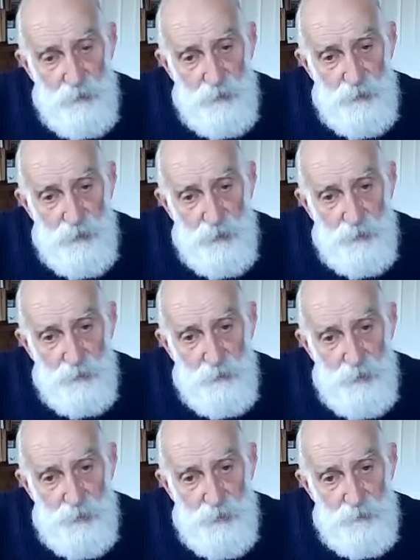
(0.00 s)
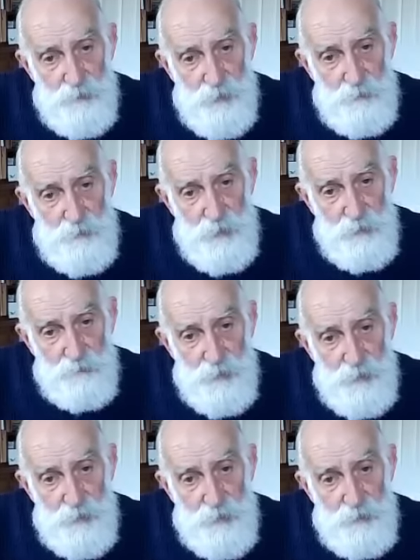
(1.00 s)
consider the question for themselves
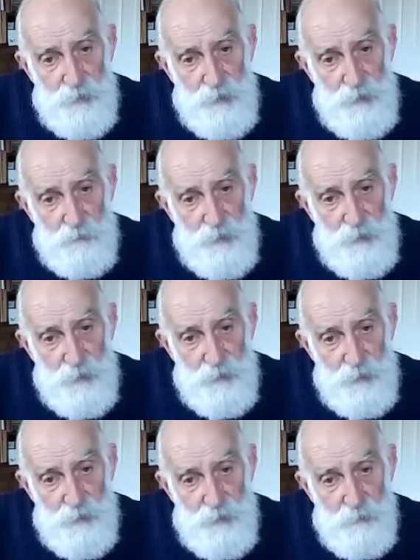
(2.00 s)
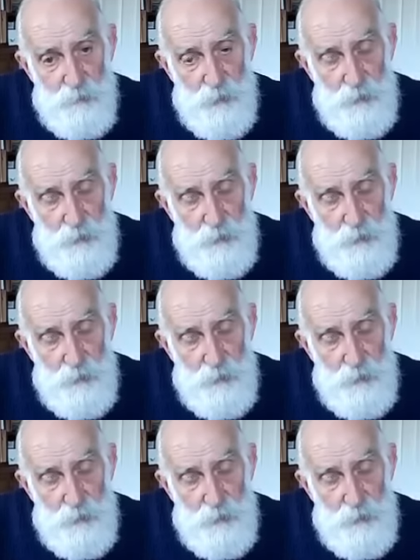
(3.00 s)
in their own experience.